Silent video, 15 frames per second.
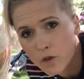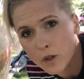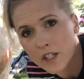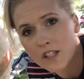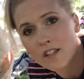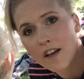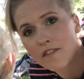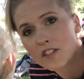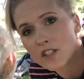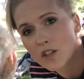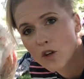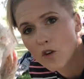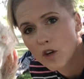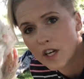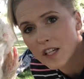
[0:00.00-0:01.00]
forty-seven
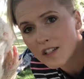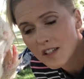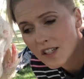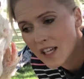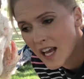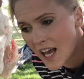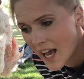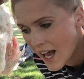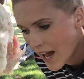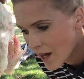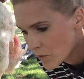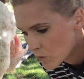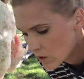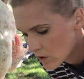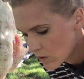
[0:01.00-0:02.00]
degrees,
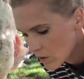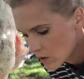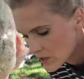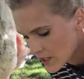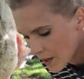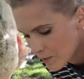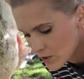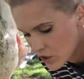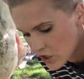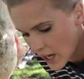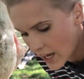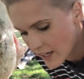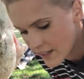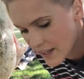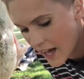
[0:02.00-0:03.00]
and we'll double
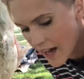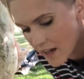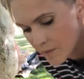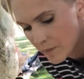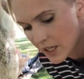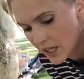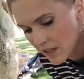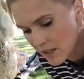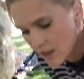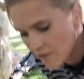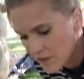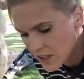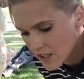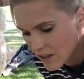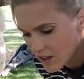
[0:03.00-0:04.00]
check that, because
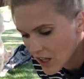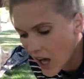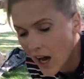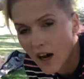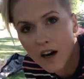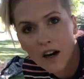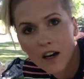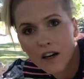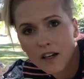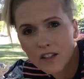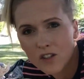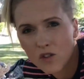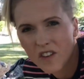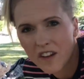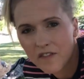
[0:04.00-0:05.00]
if it's a lot hot,
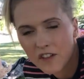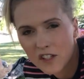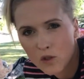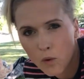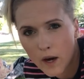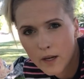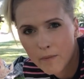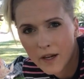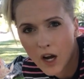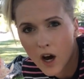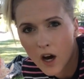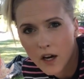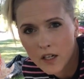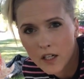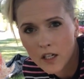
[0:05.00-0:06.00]
it's, if it's quite a bit
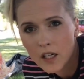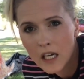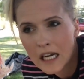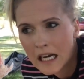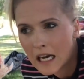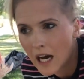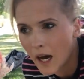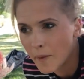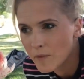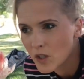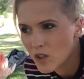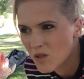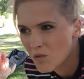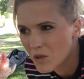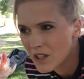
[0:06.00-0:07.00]
hotter, um,
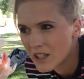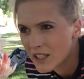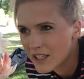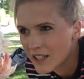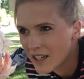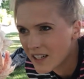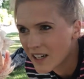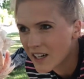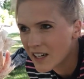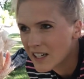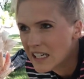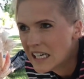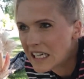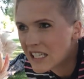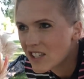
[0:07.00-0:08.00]
you can really
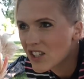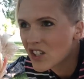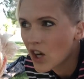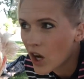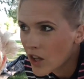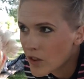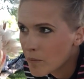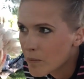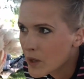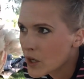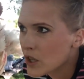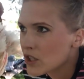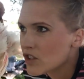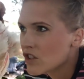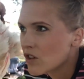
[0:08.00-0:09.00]
uh, scald the
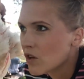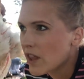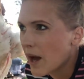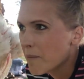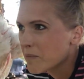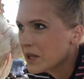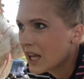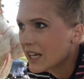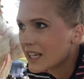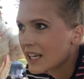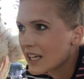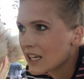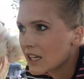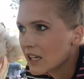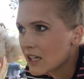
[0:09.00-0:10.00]
bird so that
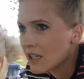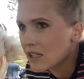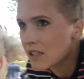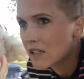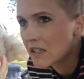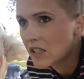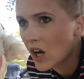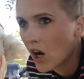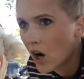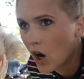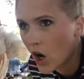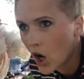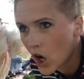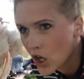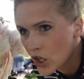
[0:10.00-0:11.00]
plucking is
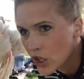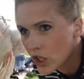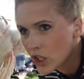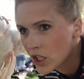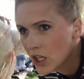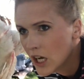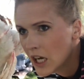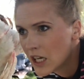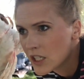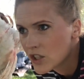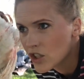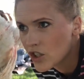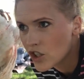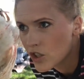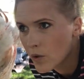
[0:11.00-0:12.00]
harder
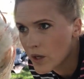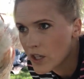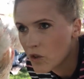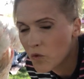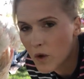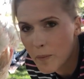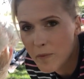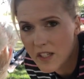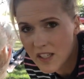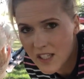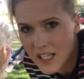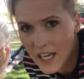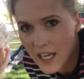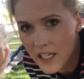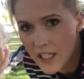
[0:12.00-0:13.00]
to do and you rip the
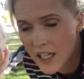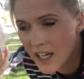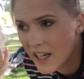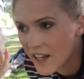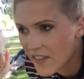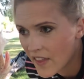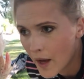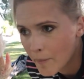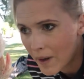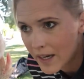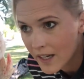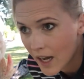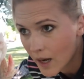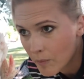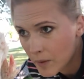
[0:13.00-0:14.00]
skin. That
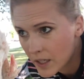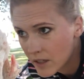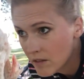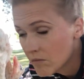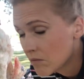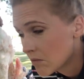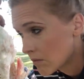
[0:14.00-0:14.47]
might happen,